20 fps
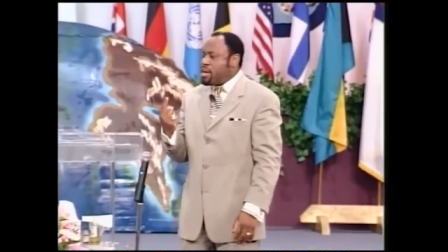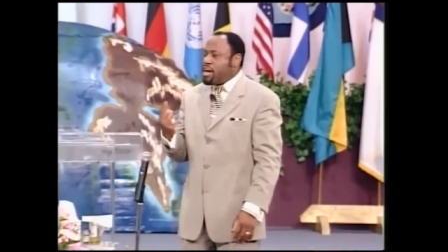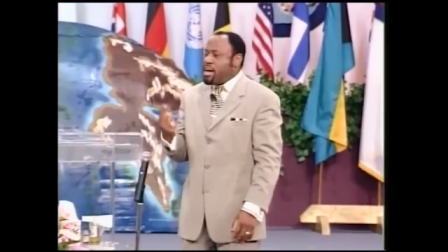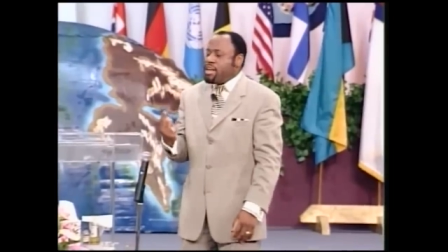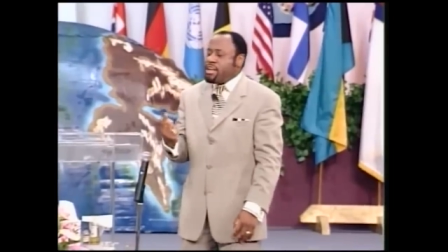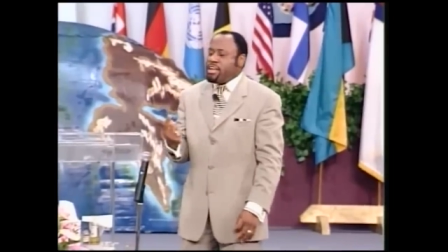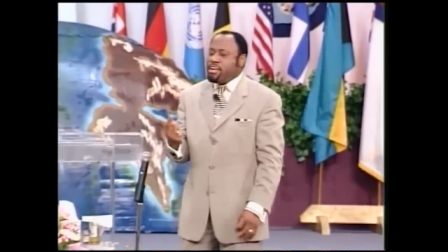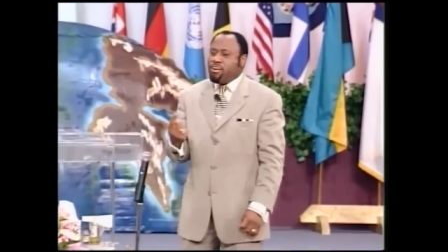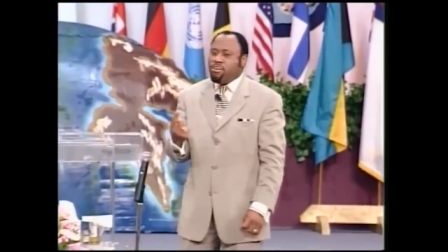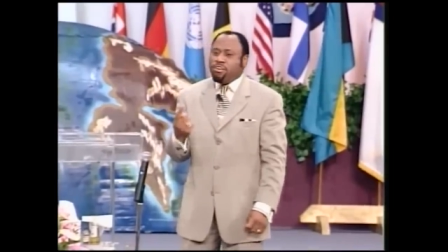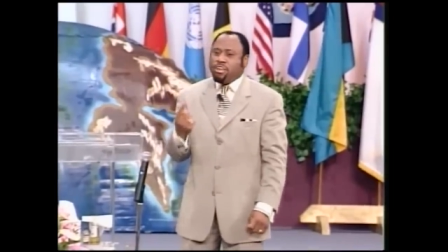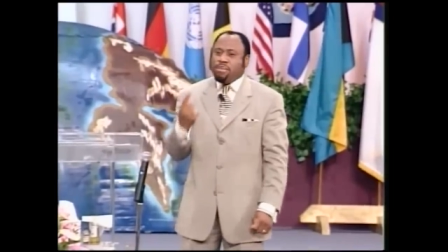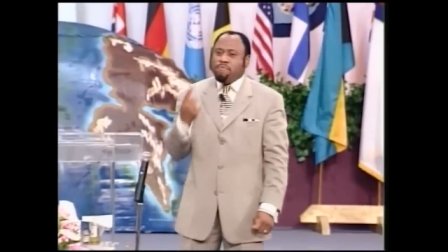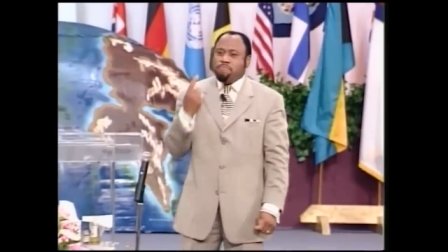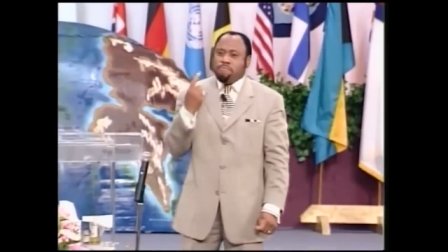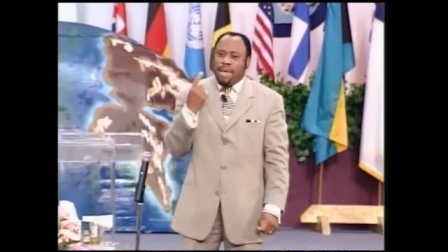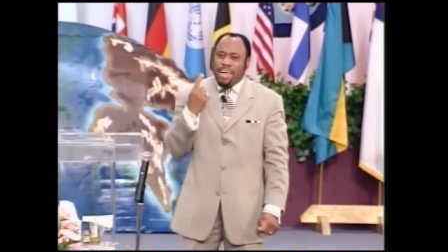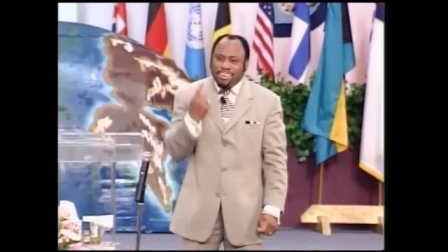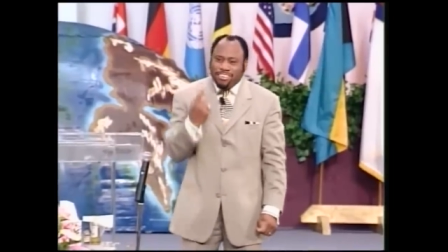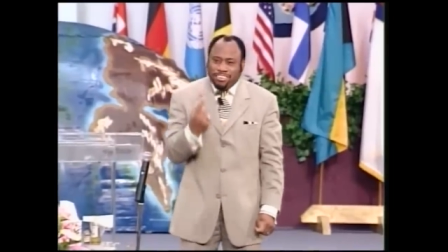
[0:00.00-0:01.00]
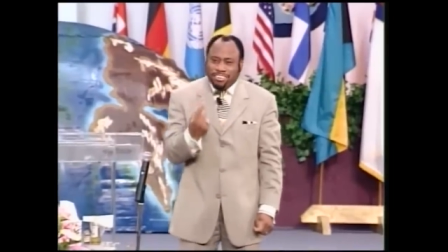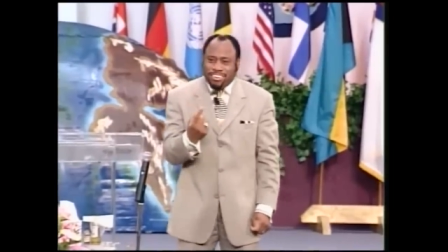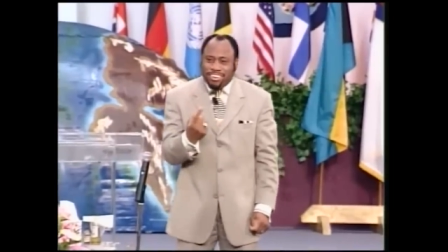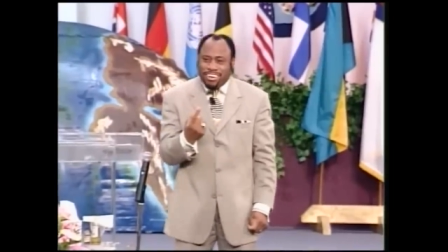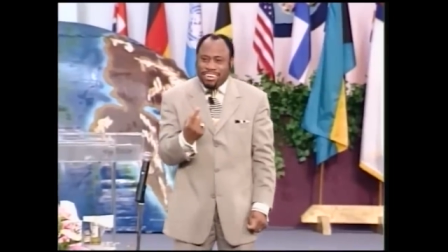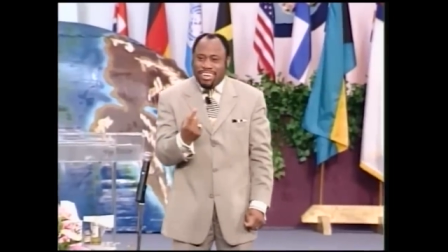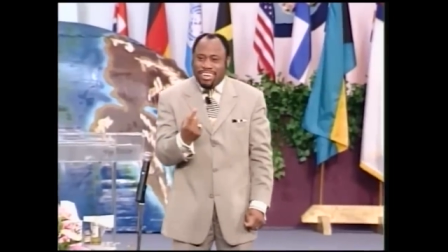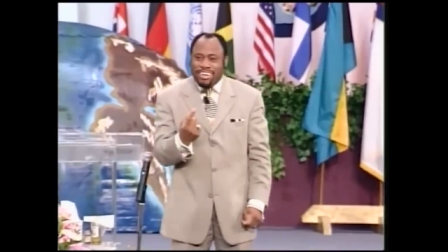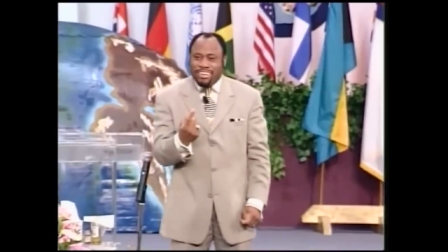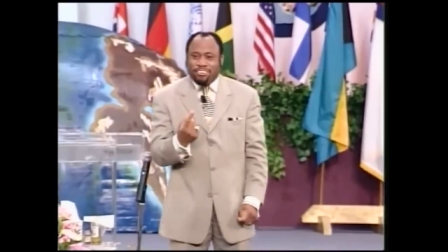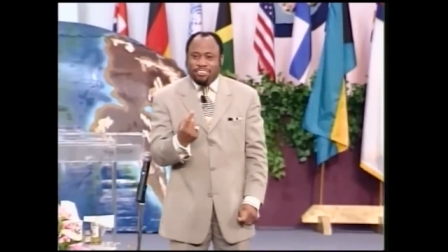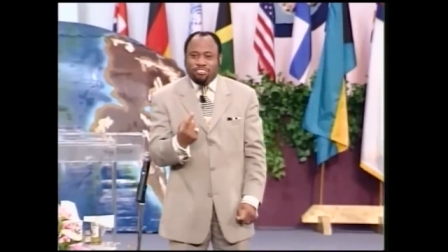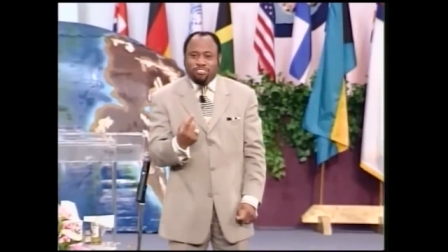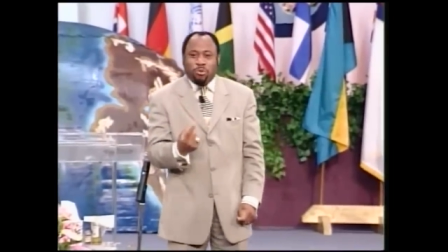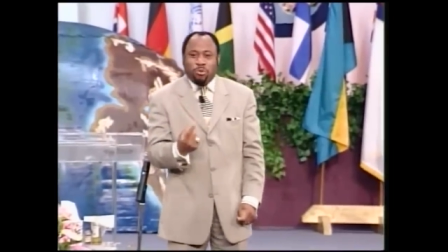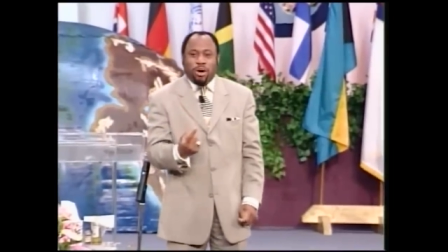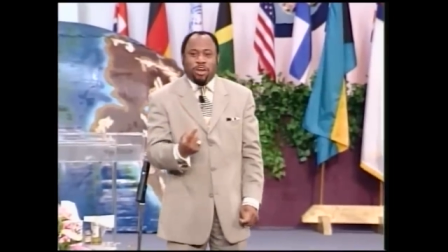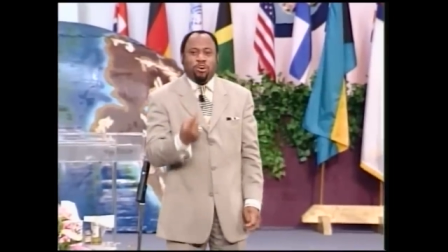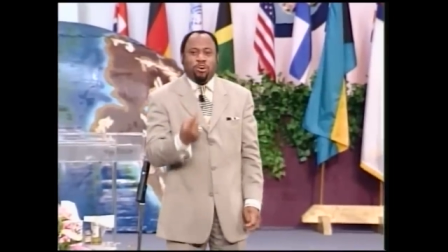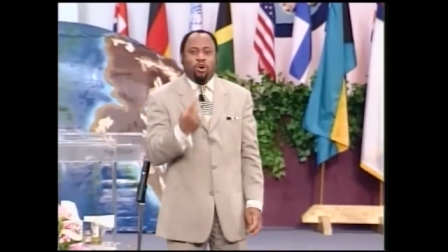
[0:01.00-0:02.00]
and he only mentioned it
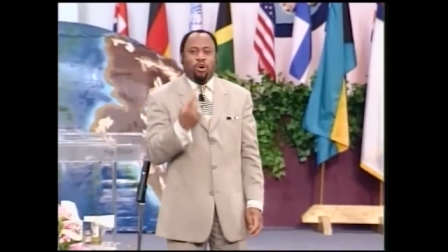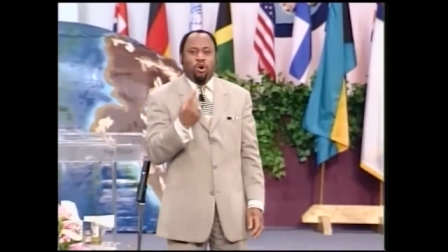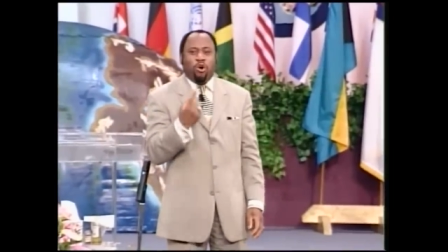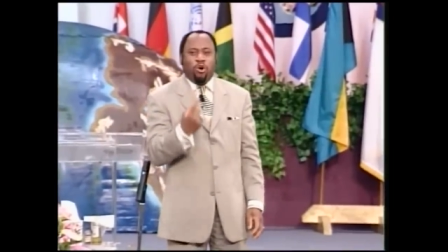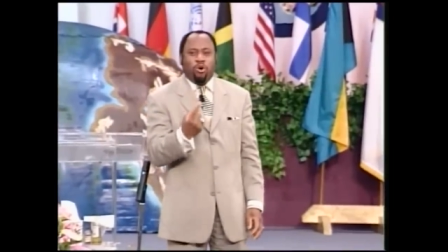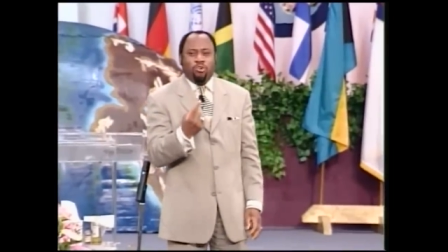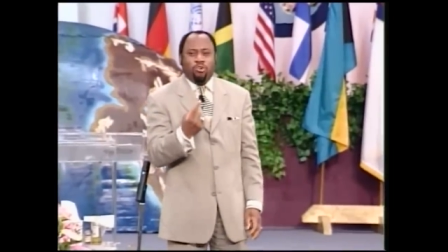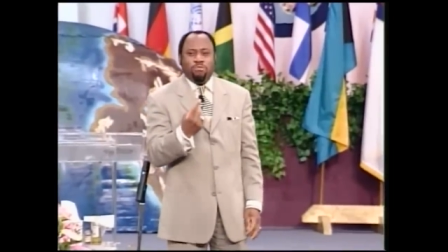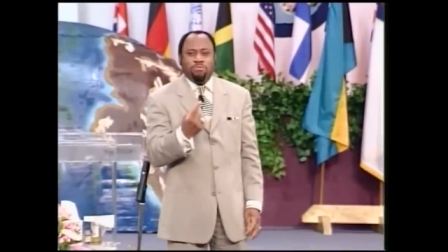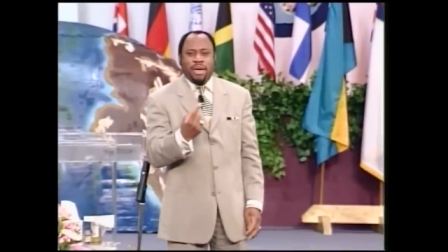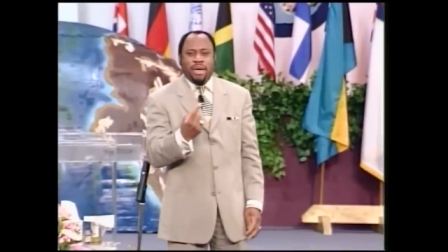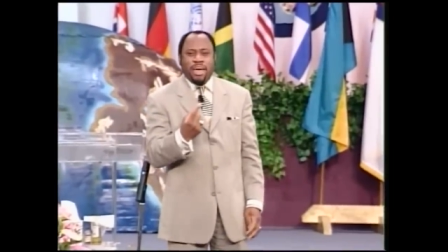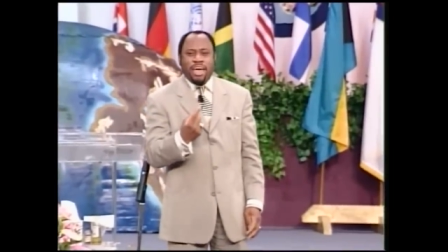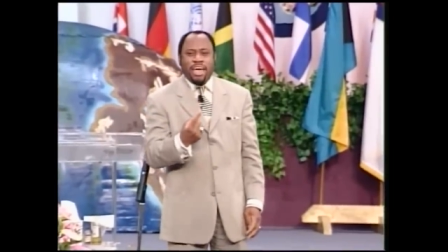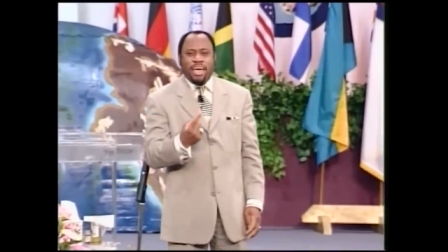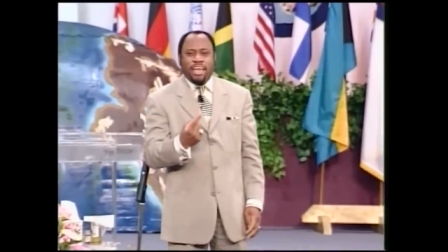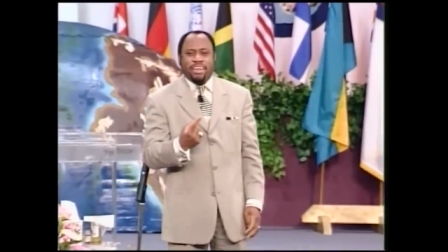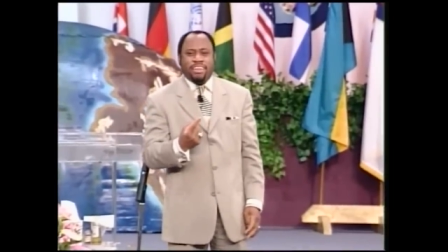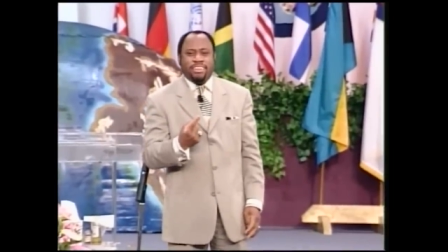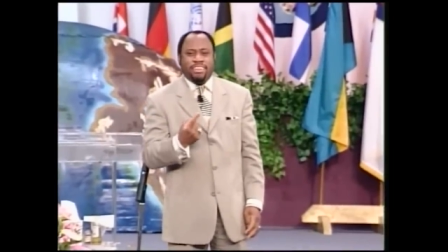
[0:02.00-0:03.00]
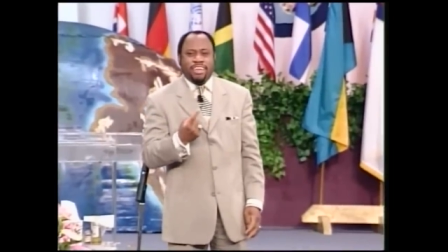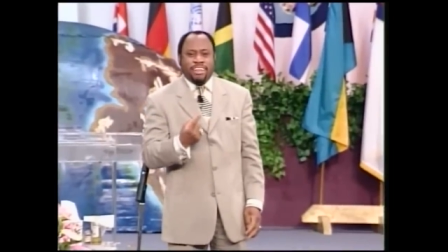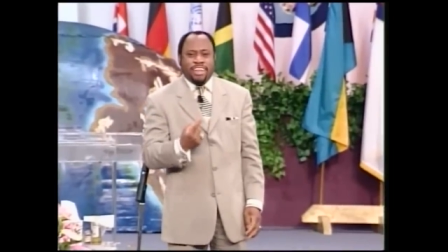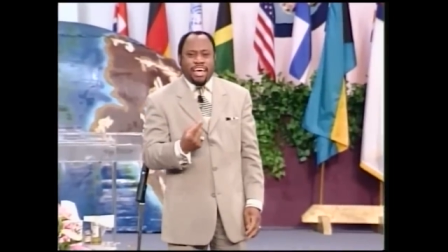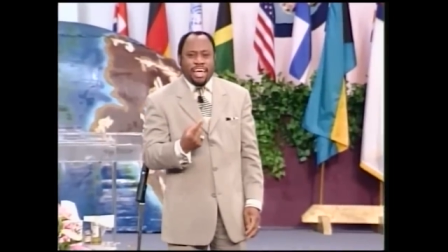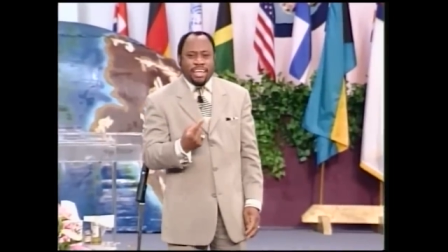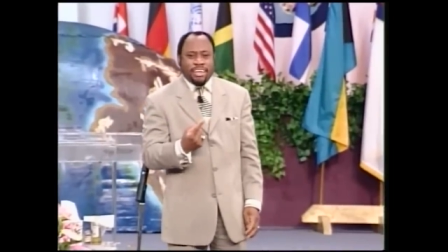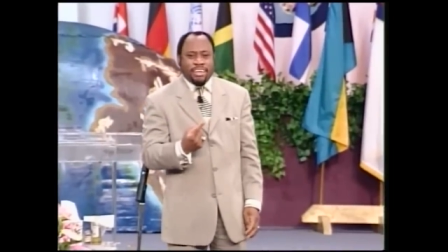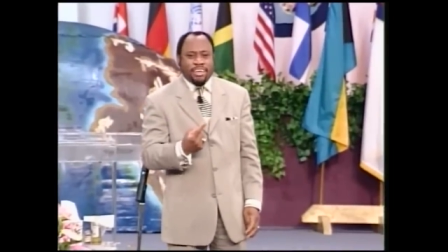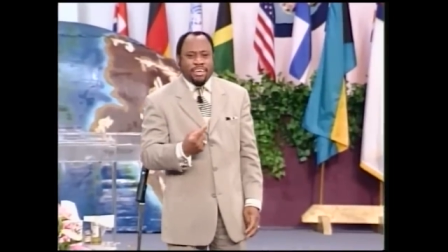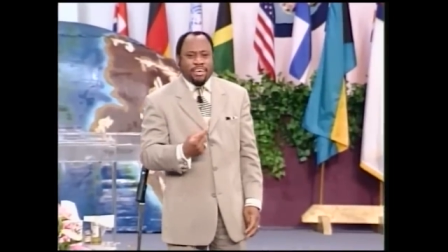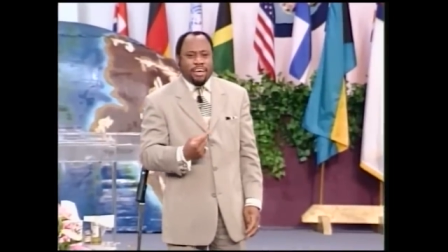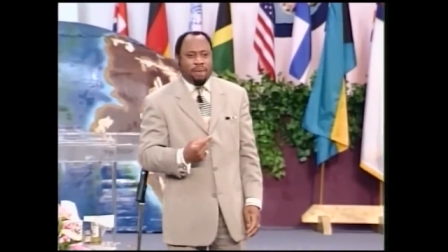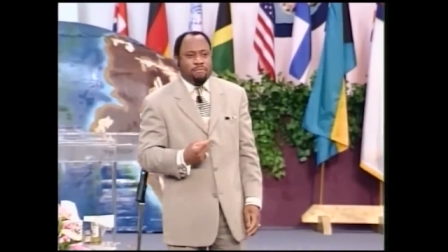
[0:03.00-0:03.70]
to an old man in the night,